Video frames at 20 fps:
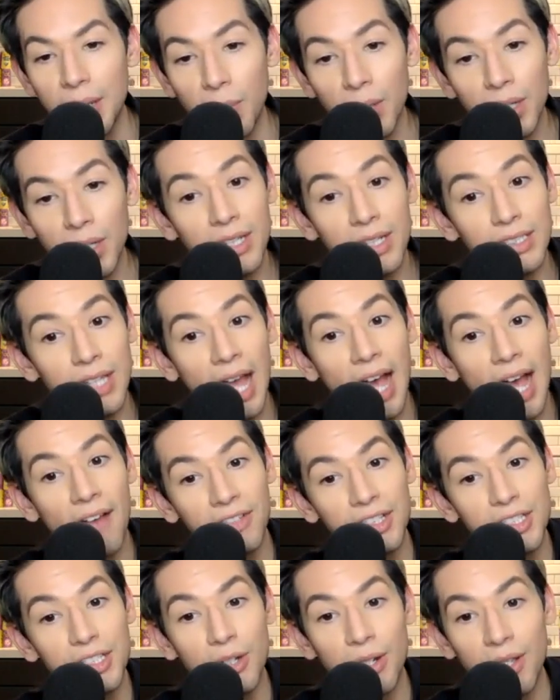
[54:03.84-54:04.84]
we're going to have
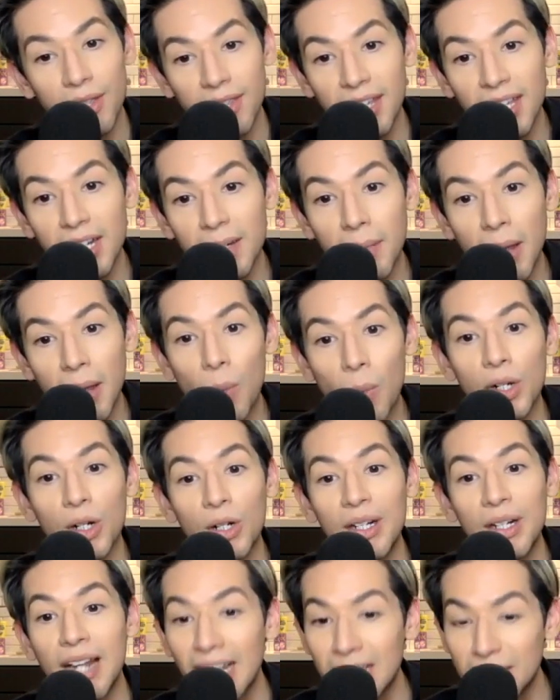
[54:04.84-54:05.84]
to start thinking about what
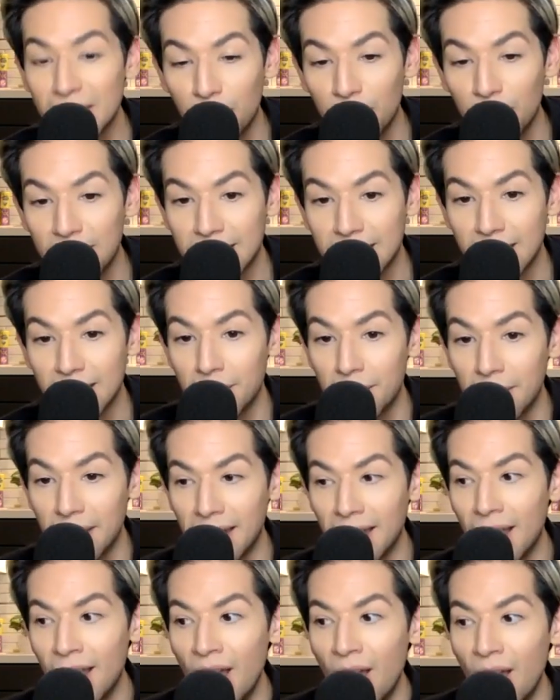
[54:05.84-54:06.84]
our next book is going to be.